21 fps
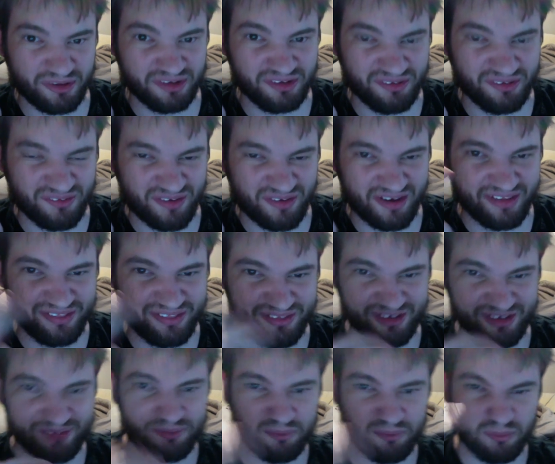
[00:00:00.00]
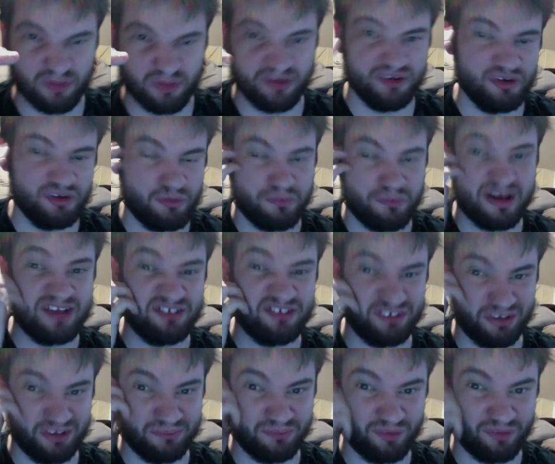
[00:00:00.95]
a new
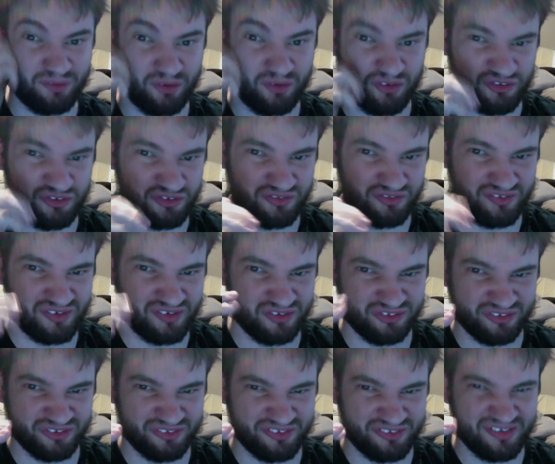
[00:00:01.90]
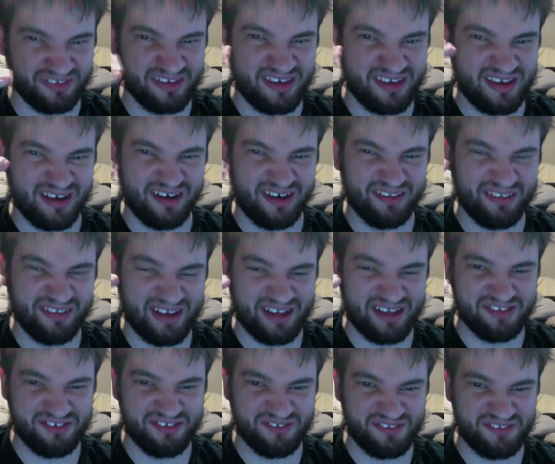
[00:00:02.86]
Magic Emperor also falls on the
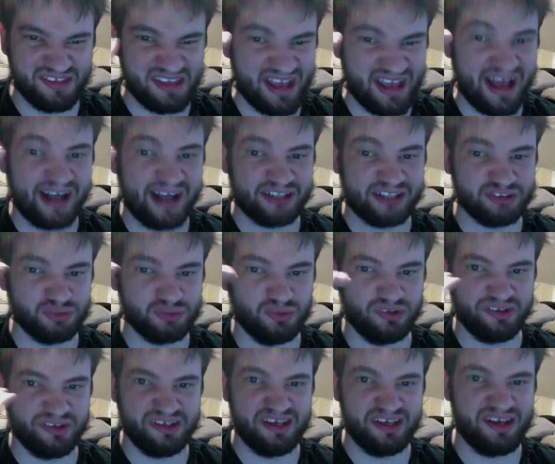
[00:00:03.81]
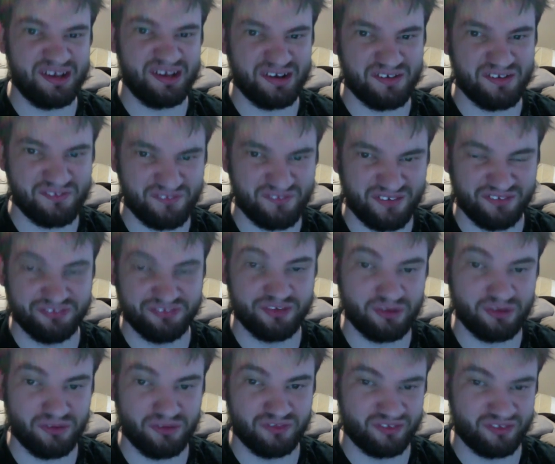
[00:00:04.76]
hands of the actual king of the
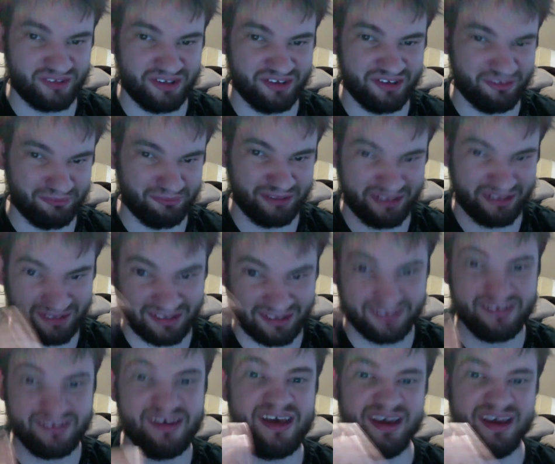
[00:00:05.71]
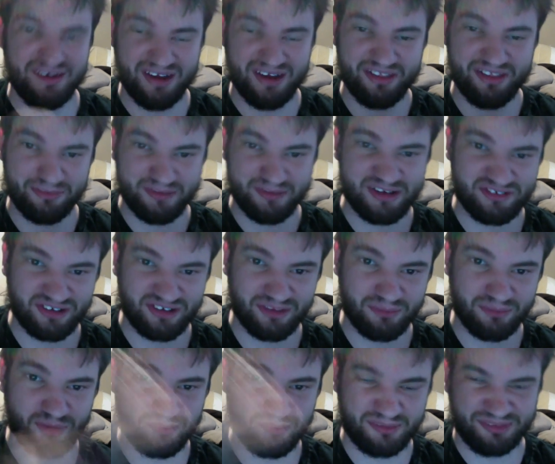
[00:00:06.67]
Clover Kingdom. Like, not the Magic
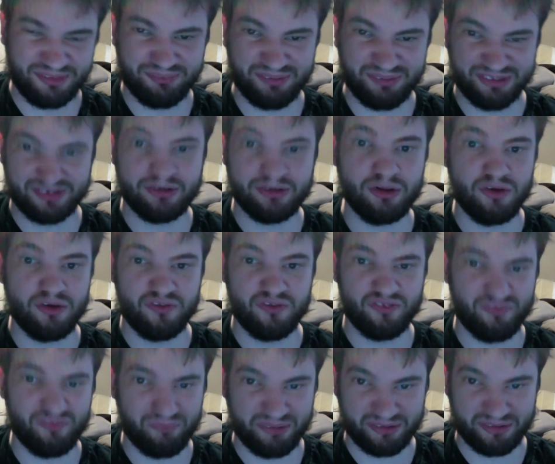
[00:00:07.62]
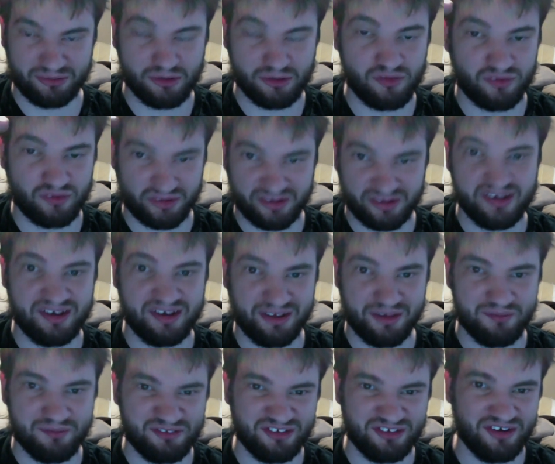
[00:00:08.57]
Emperor, but the Clover King
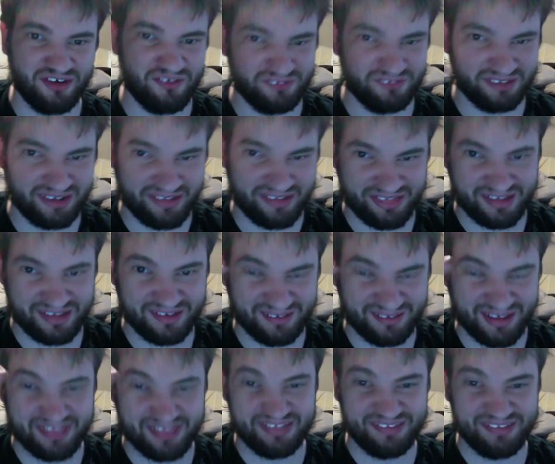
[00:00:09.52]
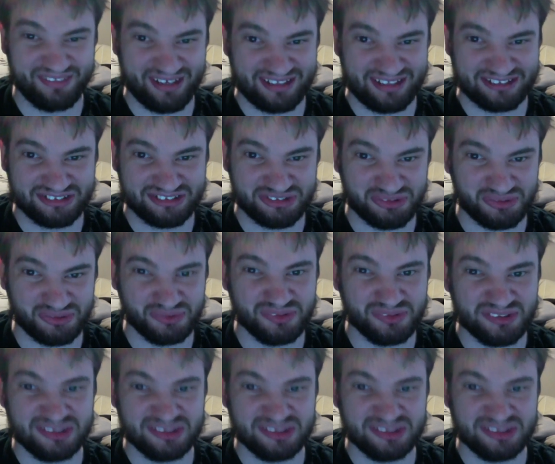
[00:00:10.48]
himself. Like, I think that's who